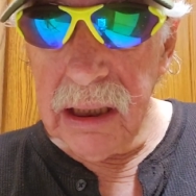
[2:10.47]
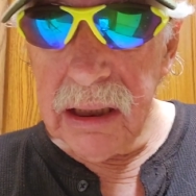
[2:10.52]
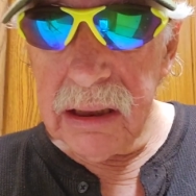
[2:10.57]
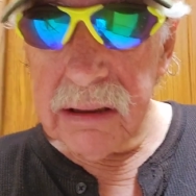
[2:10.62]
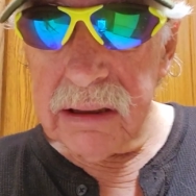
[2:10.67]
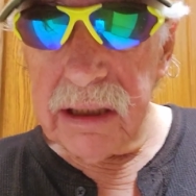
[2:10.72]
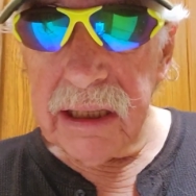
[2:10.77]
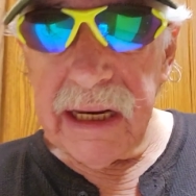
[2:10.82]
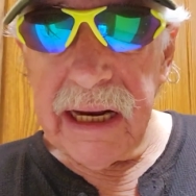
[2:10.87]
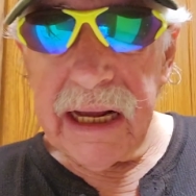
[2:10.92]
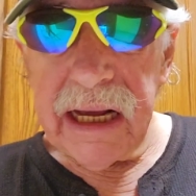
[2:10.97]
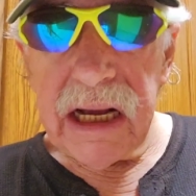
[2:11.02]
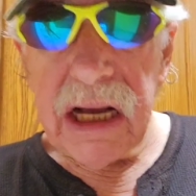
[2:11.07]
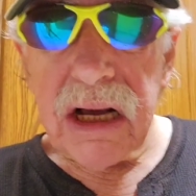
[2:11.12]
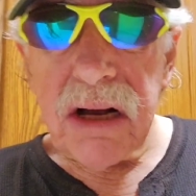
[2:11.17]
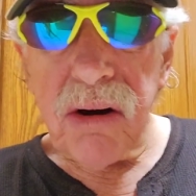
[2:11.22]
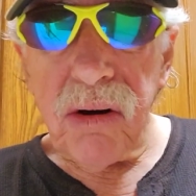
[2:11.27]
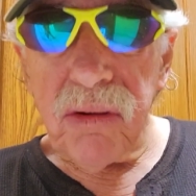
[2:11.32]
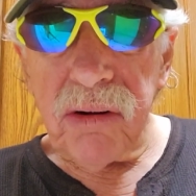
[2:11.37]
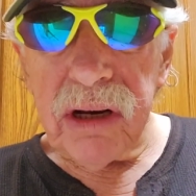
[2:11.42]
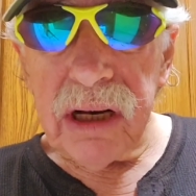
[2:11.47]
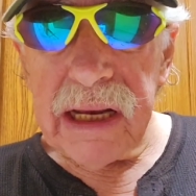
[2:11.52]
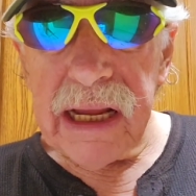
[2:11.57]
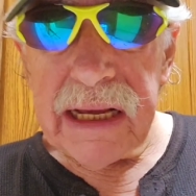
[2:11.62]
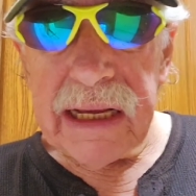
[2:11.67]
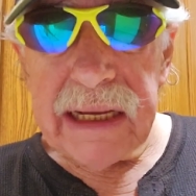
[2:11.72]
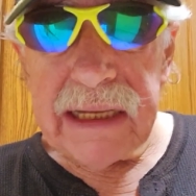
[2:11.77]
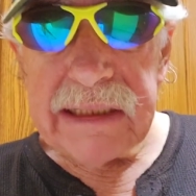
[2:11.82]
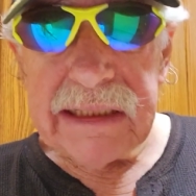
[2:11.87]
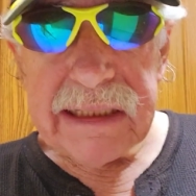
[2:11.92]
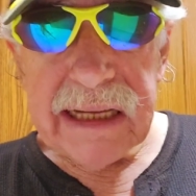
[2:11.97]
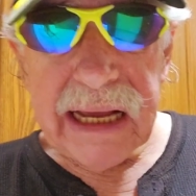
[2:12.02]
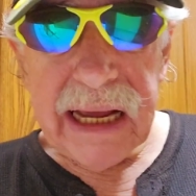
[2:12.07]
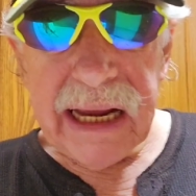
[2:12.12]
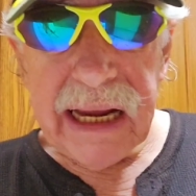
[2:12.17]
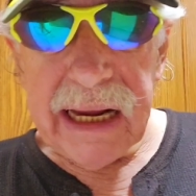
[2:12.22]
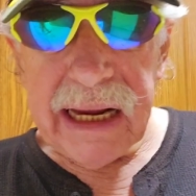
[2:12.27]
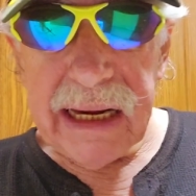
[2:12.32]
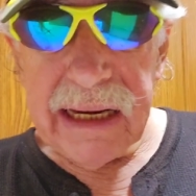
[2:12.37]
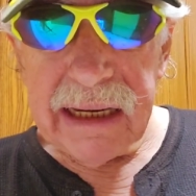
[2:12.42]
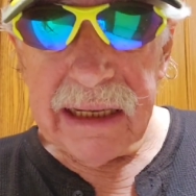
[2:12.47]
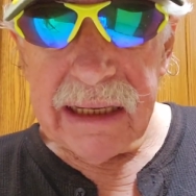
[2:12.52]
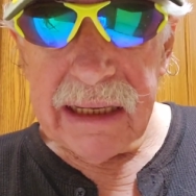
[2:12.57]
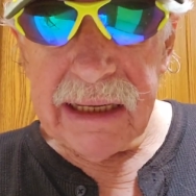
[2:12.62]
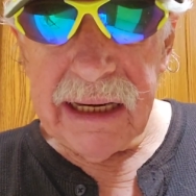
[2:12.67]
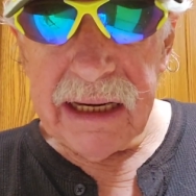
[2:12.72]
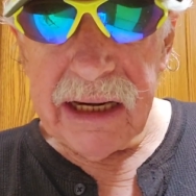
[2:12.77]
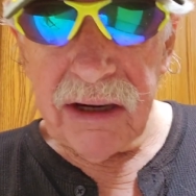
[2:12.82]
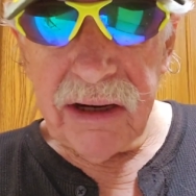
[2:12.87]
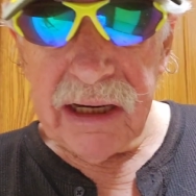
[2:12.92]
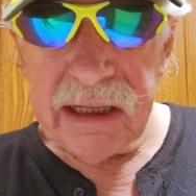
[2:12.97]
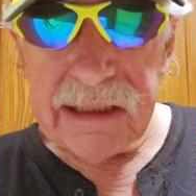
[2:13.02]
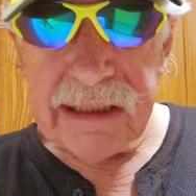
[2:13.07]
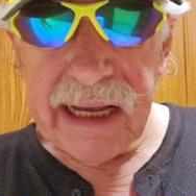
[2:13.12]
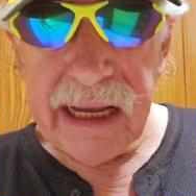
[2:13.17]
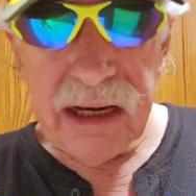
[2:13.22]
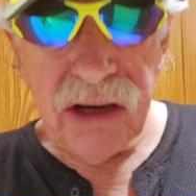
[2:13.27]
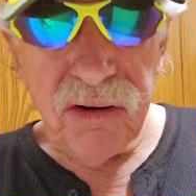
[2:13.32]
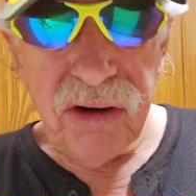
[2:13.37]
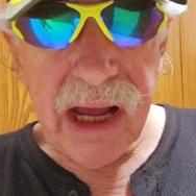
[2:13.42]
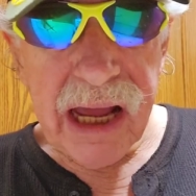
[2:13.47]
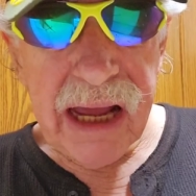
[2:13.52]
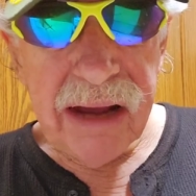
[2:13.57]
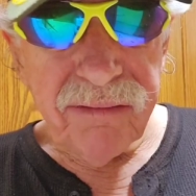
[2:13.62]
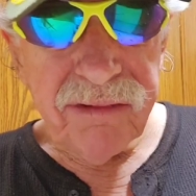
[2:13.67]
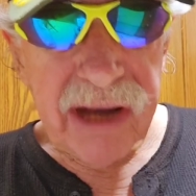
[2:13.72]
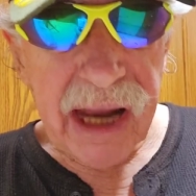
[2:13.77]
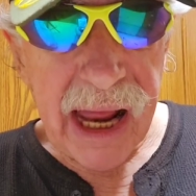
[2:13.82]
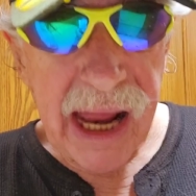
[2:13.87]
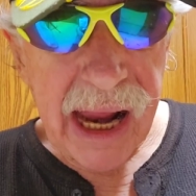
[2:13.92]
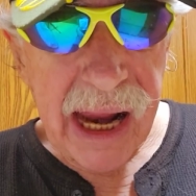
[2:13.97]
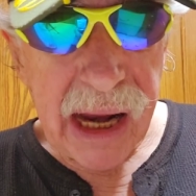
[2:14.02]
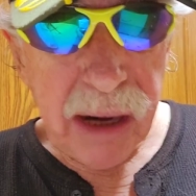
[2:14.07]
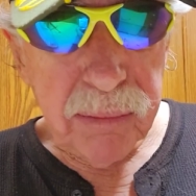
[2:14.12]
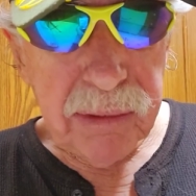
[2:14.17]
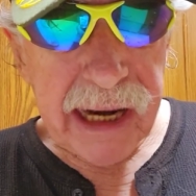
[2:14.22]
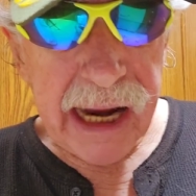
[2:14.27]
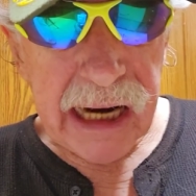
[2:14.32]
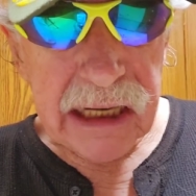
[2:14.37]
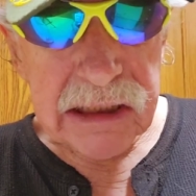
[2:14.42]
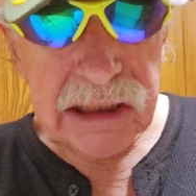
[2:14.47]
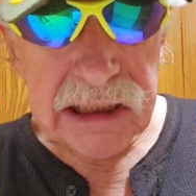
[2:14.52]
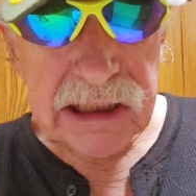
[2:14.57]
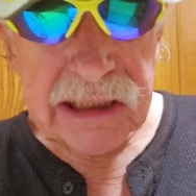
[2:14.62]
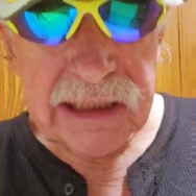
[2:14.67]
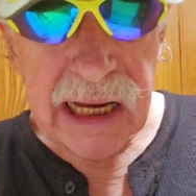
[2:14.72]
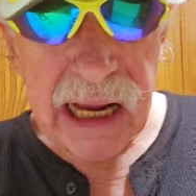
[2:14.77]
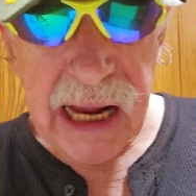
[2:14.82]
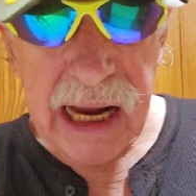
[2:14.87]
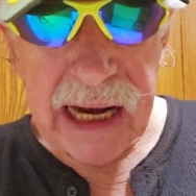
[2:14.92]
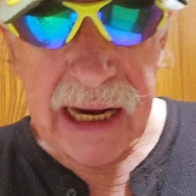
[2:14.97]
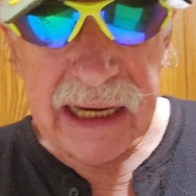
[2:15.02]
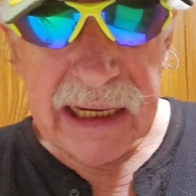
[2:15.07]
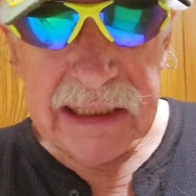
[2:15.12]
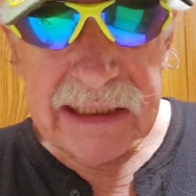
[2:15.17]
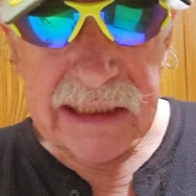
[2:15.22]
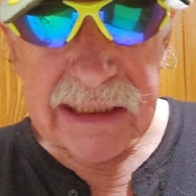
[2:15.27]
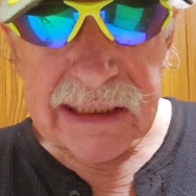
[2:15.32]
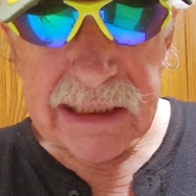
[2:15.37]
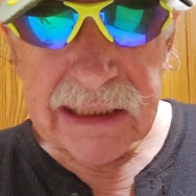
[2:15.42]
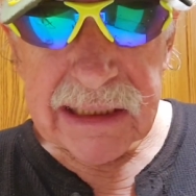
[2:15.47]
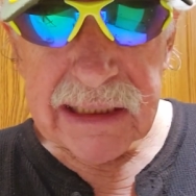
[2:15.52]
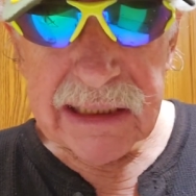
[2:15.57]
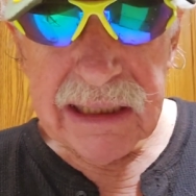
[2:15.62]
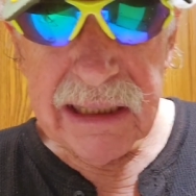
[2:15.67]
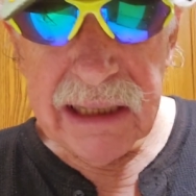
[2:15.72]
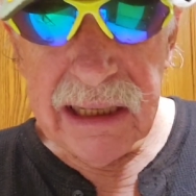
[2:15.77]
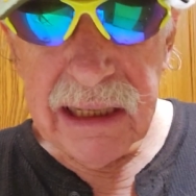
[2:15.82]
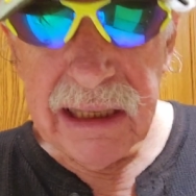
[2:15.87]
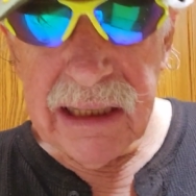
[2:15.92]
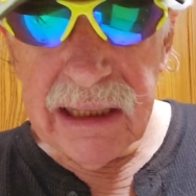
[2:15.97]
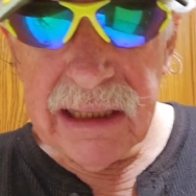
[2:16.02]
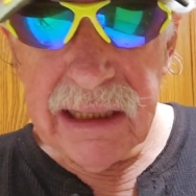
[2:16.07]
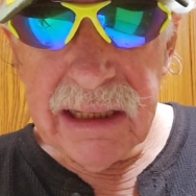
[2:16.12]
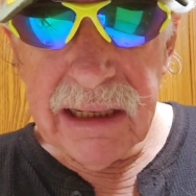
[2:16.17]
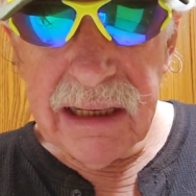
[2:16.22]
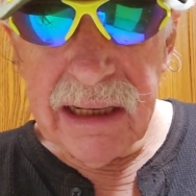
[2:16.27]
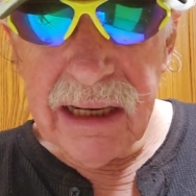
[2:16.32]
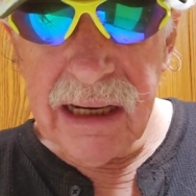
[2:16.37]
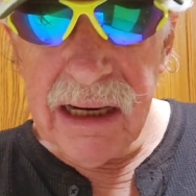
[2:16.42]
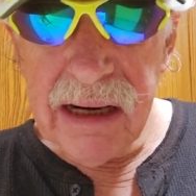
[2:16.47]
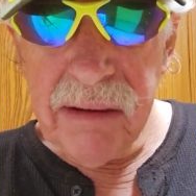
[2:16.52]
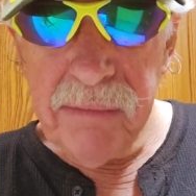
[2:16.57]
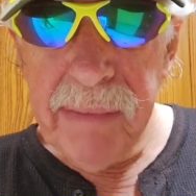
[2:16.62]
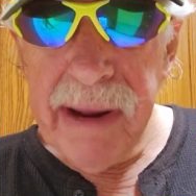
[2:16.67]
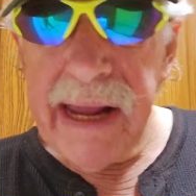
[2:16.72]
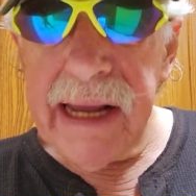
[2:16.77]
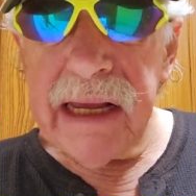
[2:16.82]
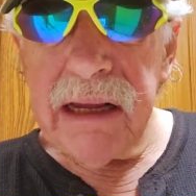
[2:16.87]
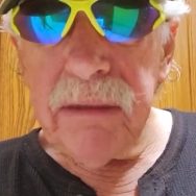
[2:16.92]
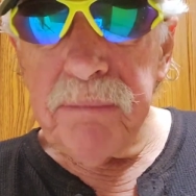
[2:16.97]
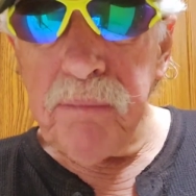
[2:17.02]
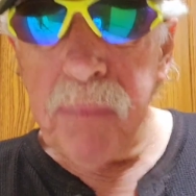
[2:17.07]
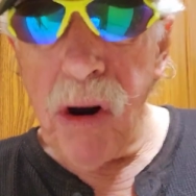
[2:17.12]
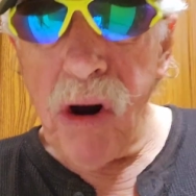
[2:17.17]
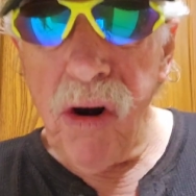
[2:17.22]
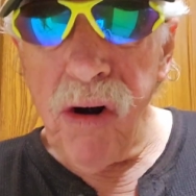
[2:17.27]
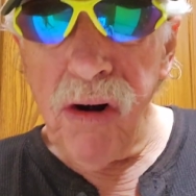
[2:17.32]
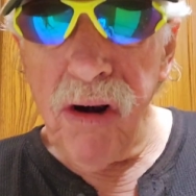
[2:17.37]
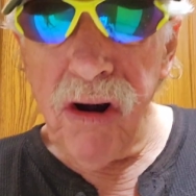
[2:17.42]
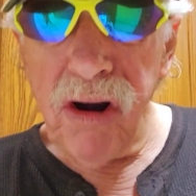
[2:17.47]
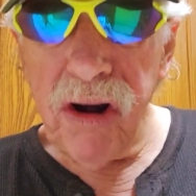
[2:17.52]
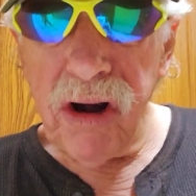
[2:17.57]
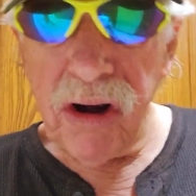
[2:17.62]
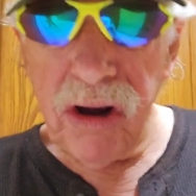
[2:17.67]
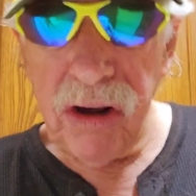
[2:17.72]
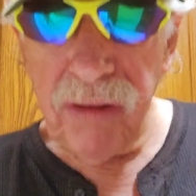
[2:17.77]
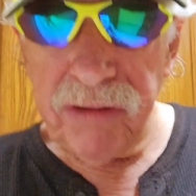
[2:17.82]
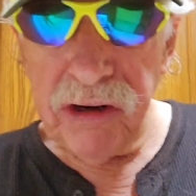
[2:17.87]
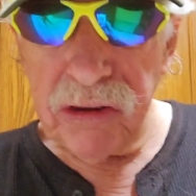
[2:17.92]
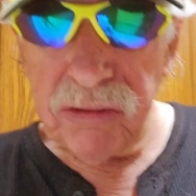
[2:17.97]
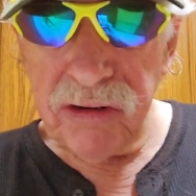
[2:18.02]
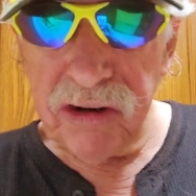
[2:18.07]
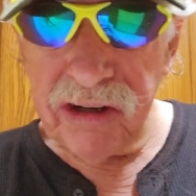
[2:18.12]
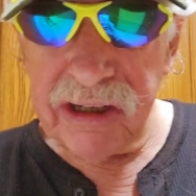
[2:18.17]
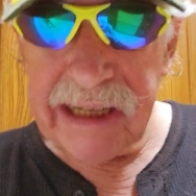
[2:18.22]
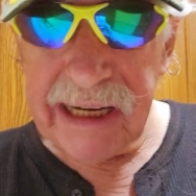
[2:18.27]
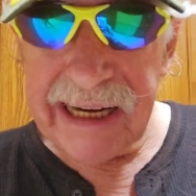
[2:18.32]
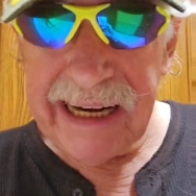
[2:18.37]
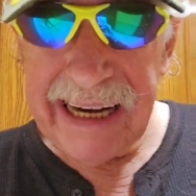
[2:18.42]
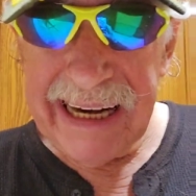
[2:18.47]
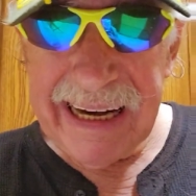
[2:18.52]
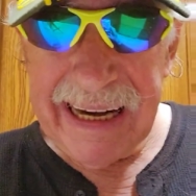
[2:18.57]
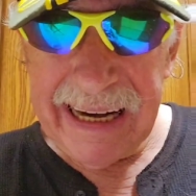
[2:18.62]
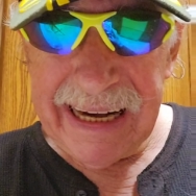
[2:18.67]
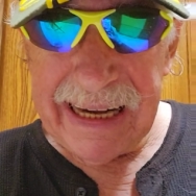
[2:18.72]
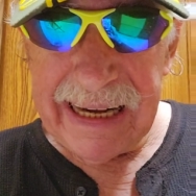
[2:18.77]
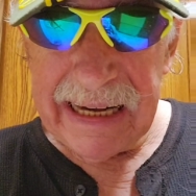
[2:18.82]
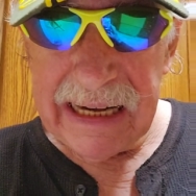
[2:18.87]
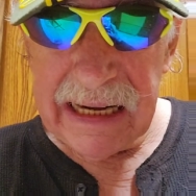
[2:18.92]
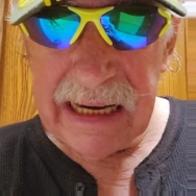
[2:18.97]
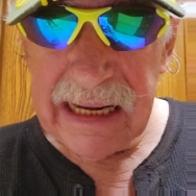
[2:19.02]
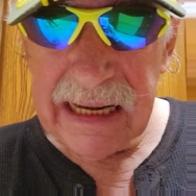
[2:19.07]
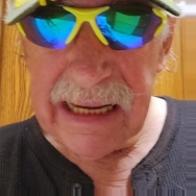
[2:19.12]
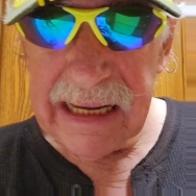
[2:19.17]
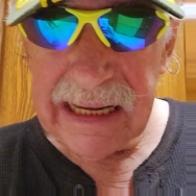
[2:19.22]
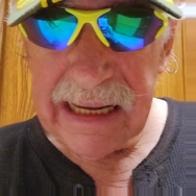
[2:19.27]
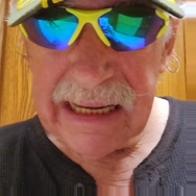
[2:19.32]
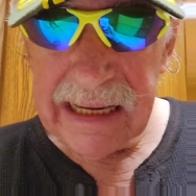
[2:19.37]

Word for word: So there you go. Like I say, you know, you say you don't have time to exercise. Make it part of your routine.